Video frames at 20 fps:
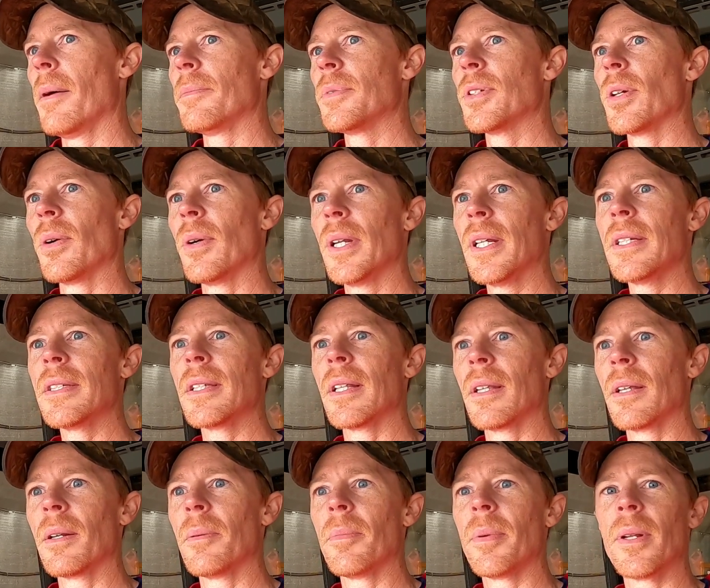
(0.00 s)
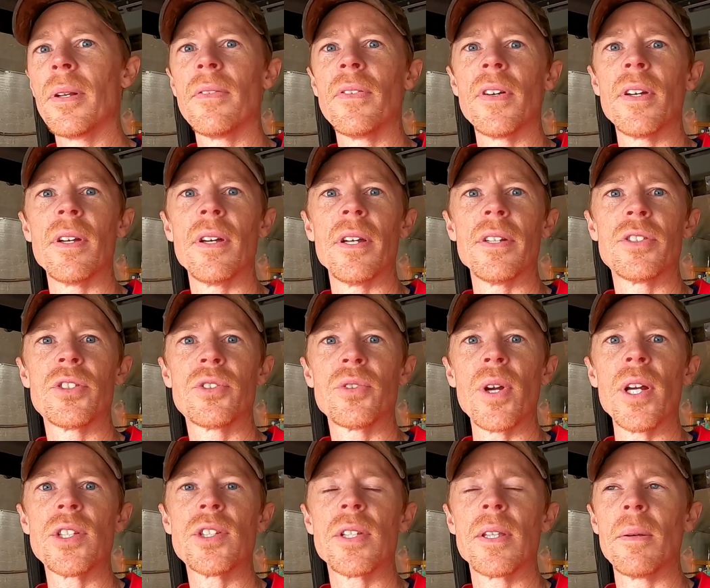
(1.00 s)
So it is a little bit of a
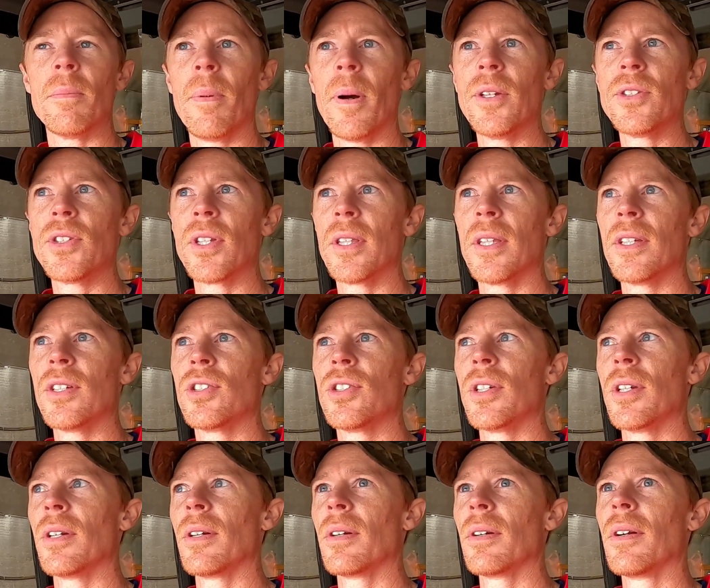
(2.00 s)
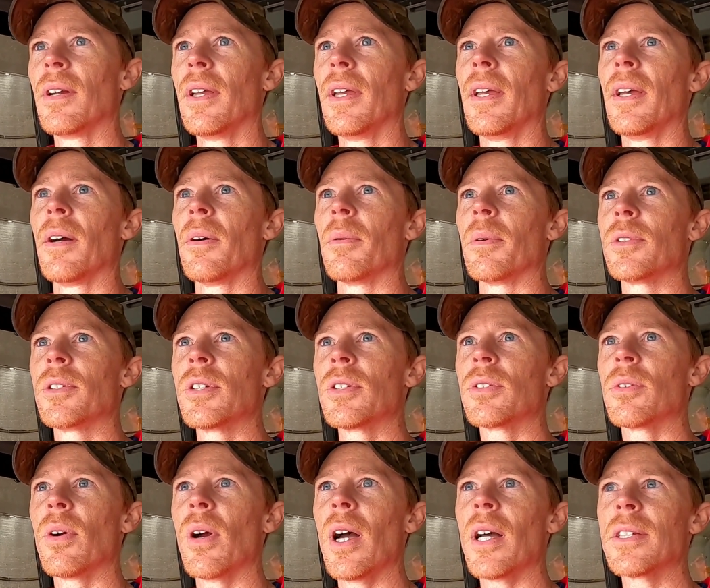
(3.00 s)
stretch of the budget this year. We're
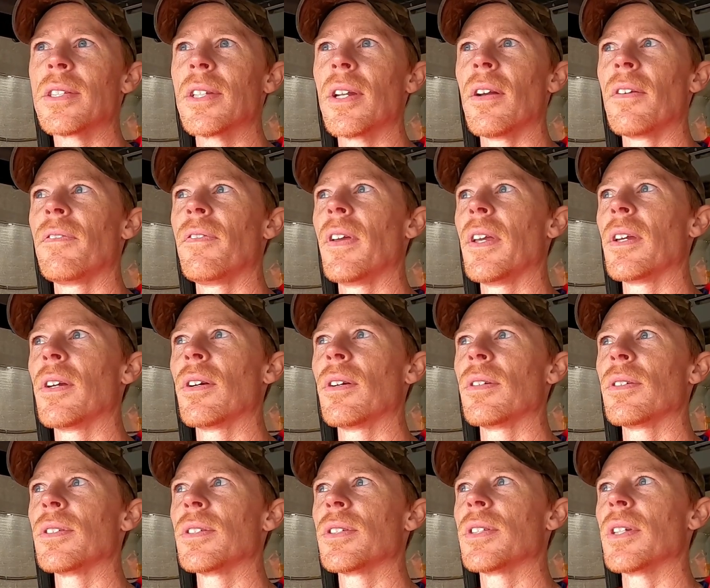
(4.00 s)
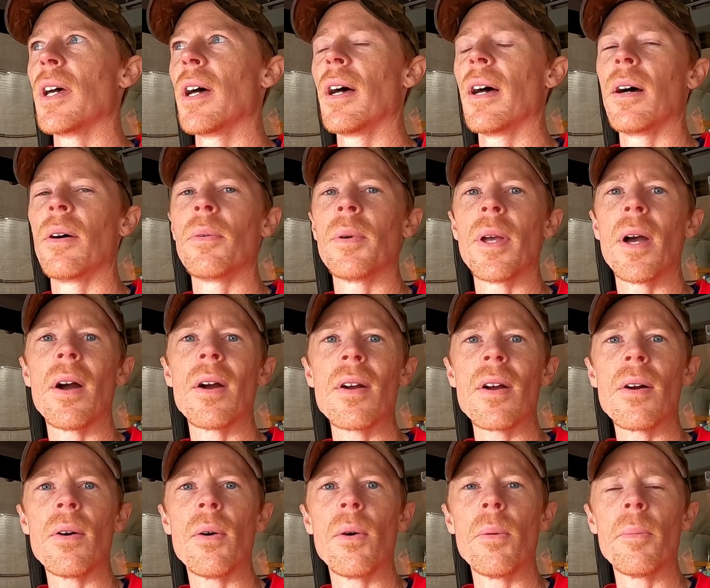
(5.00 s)
just crossing our fingers. We
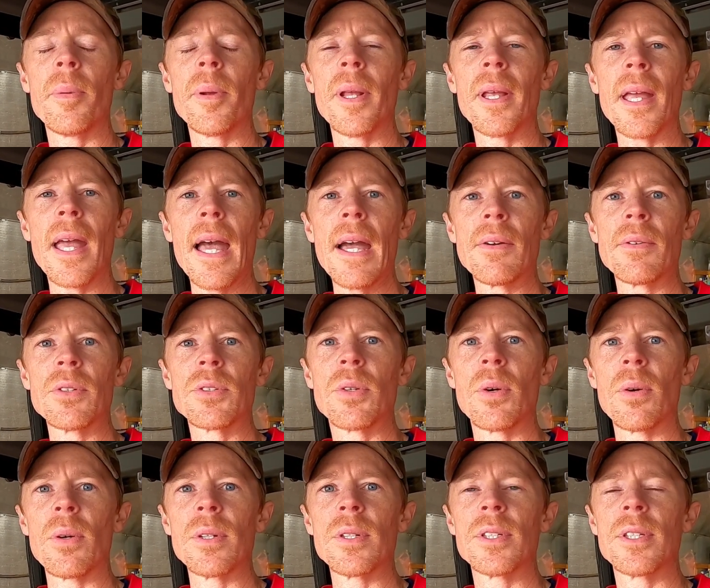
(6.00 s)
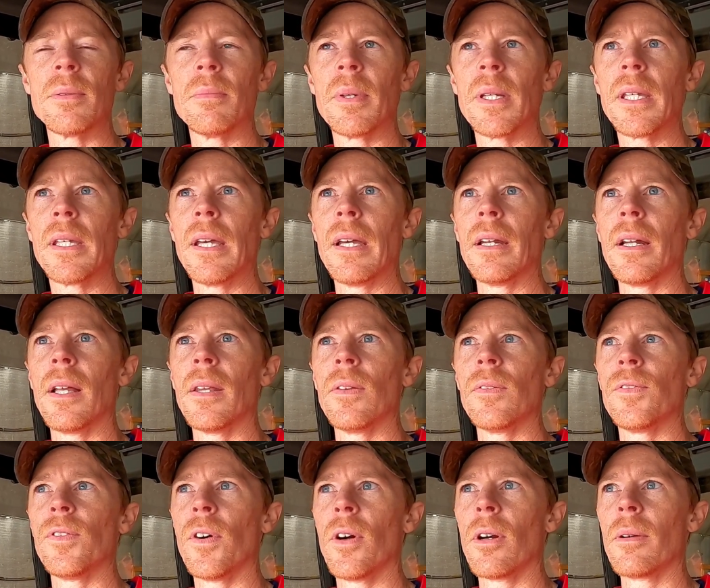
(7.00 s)
are opening agritourism again on the
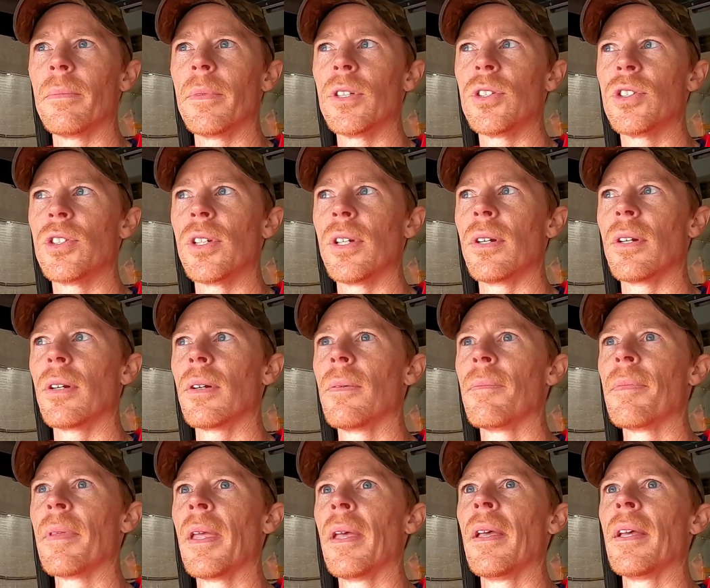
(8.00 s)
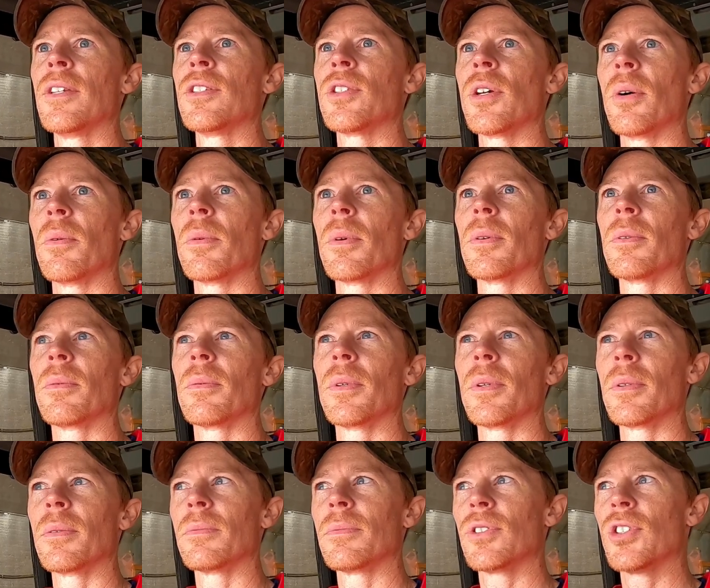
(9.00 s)
farm this year. So
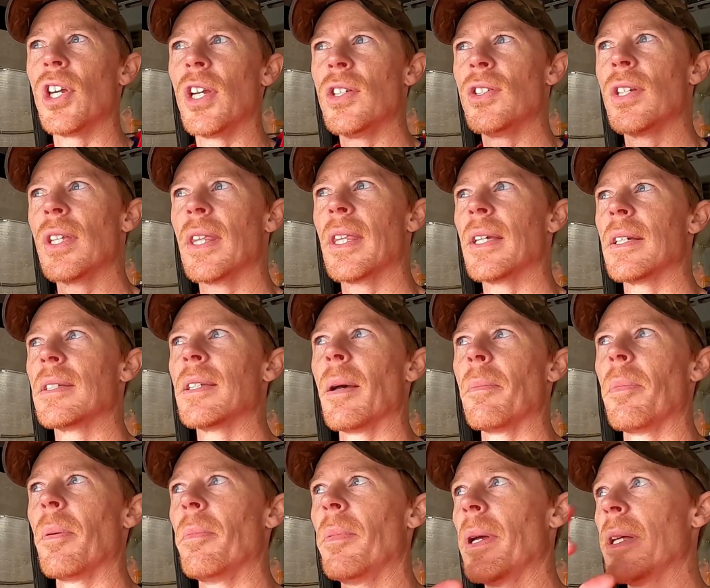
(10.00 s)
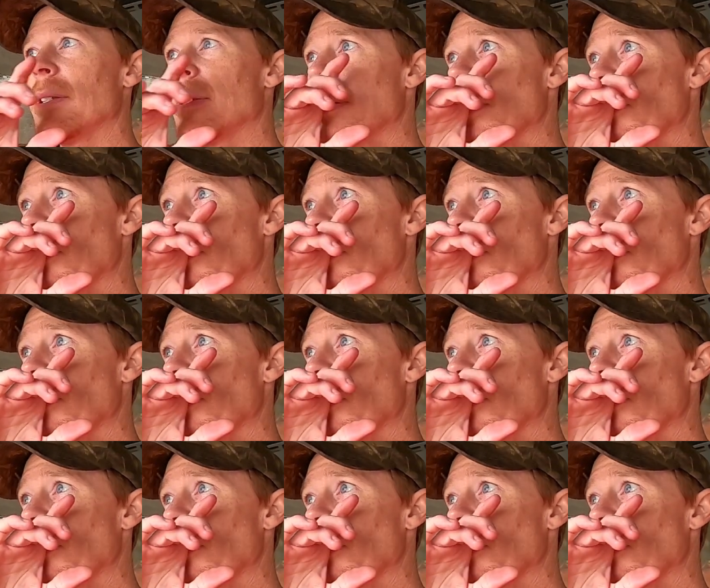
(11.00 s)
we're changing things up a bit.